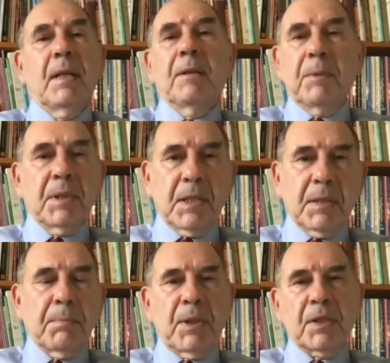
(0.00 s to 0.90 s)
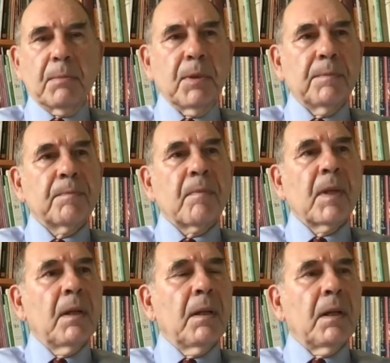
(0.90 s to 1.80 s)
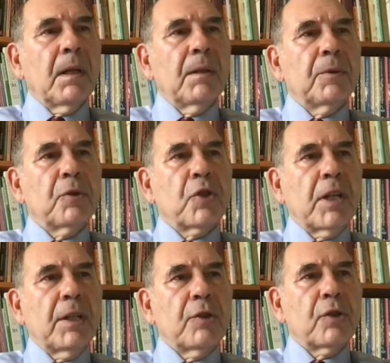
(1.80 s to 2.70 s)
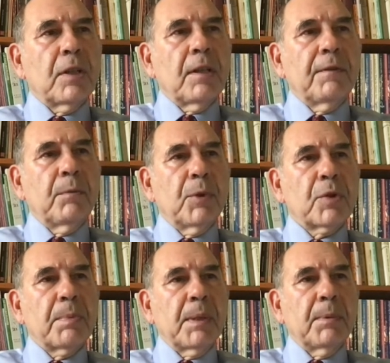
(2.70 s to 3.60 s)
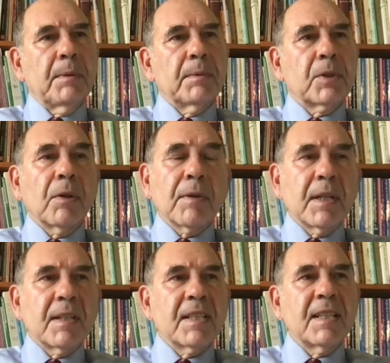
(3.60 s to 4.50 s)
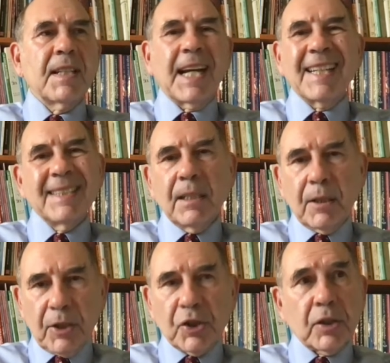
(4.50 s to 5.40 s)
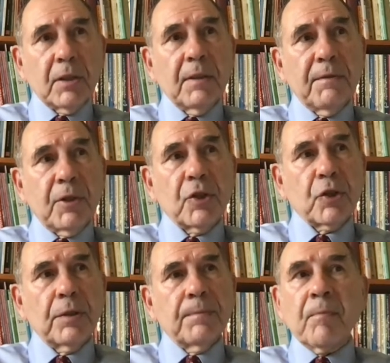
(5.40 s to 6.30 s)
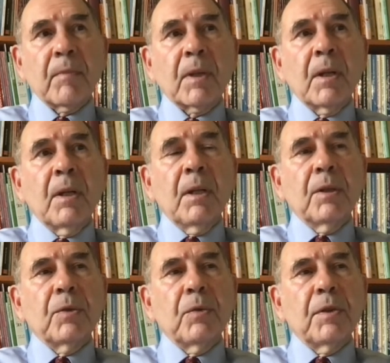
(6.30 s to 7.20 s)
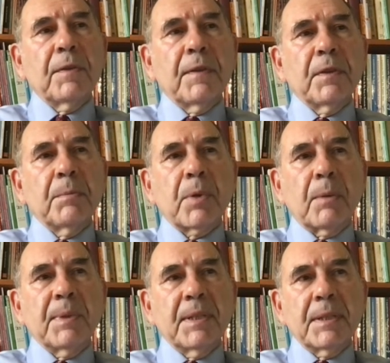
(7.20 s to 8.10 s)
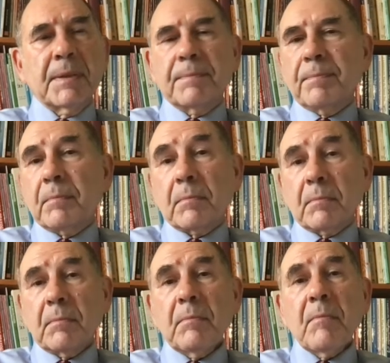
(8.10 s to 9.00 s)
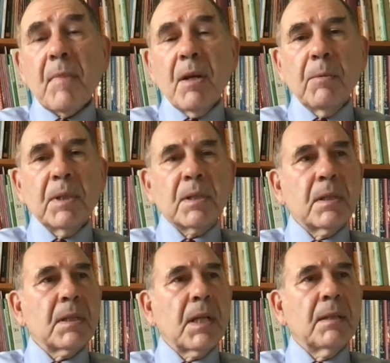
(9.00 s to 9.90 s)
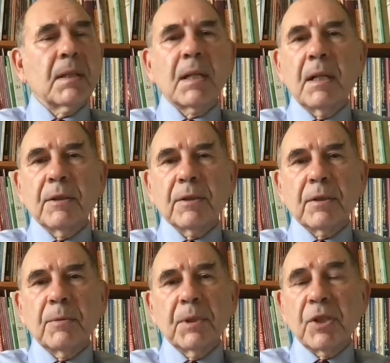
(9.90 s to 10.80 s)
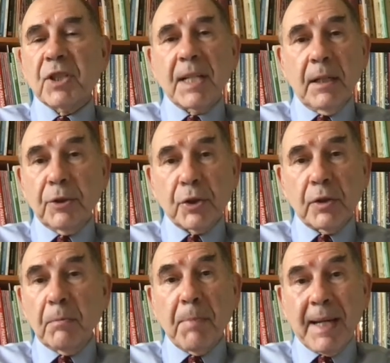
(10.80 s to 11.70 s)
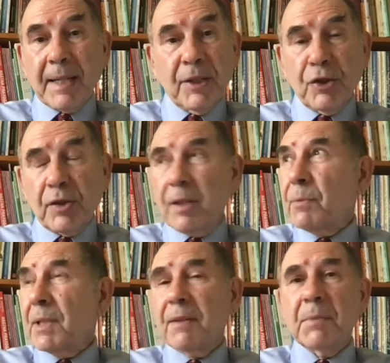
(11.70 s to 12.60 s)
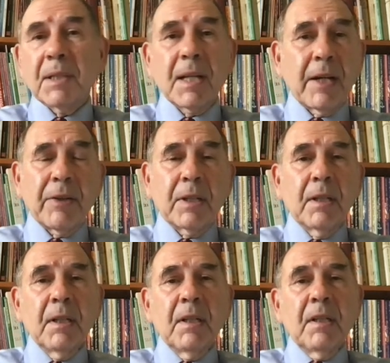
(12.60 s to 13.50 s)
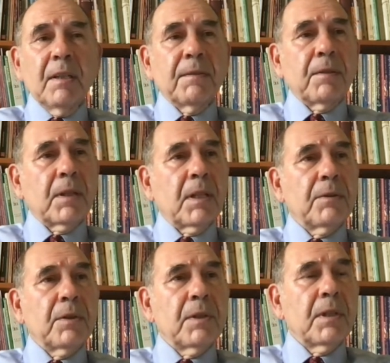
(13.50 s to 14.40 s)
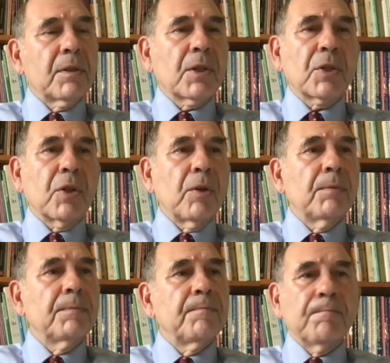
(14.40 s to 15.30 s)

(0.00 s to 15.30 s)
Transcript: which is impossible uh, to change uh, for most people. So there is an ideological aversion to the 15 properties, which is a cult, which is cultural baggage that we have been carrying for a hundred years or so.